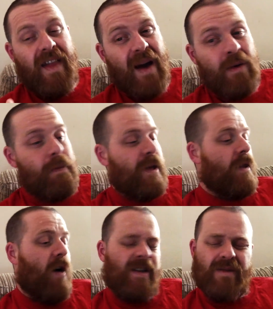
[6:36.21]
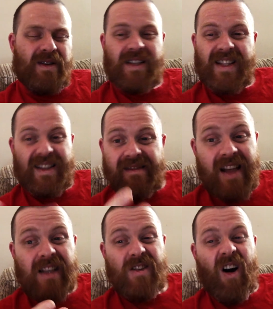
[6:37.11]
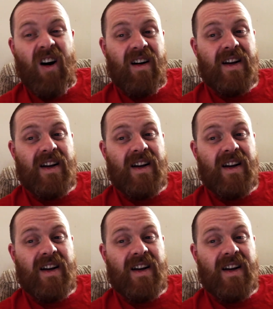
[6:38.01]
That would have been nice, but there's not,